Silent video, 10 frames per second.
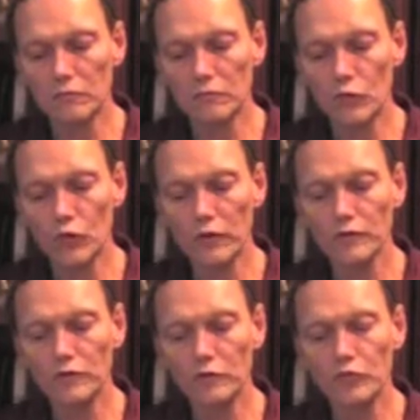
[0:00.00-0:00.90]
more than
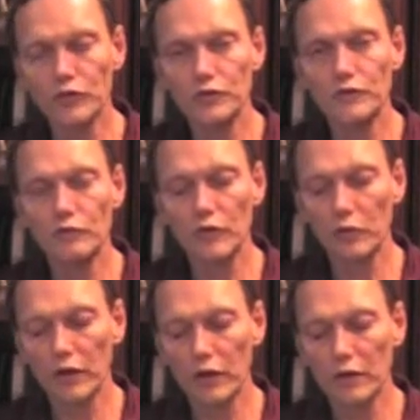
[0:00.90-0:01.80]
just a person from my
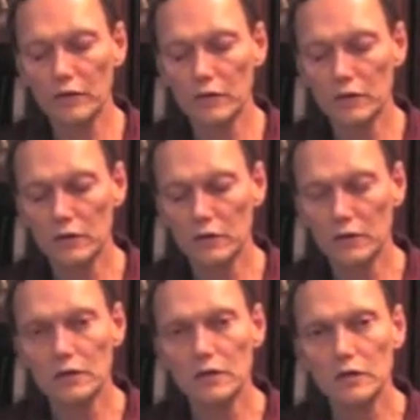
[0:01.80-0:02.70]
past.
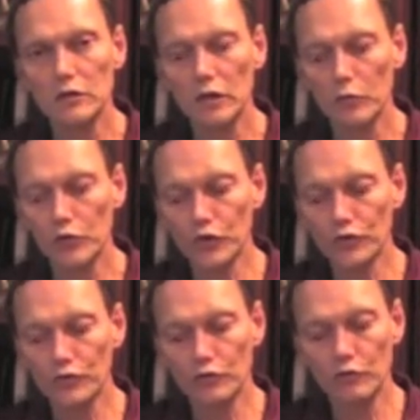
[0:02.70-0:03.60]
He became
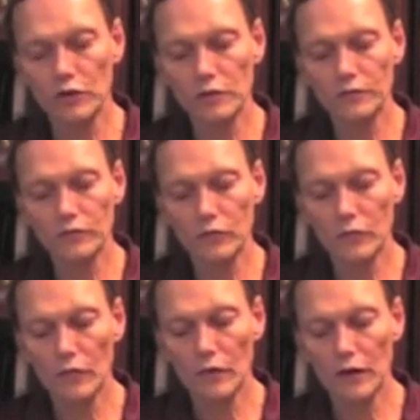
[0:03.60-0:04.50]
personal to me.
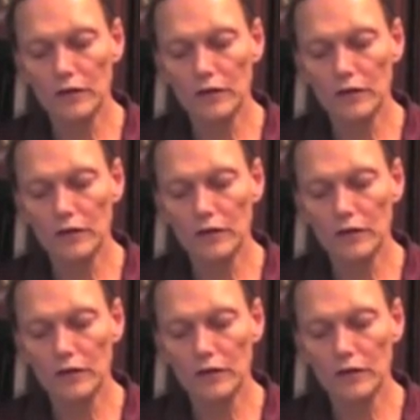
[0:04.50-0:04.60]
I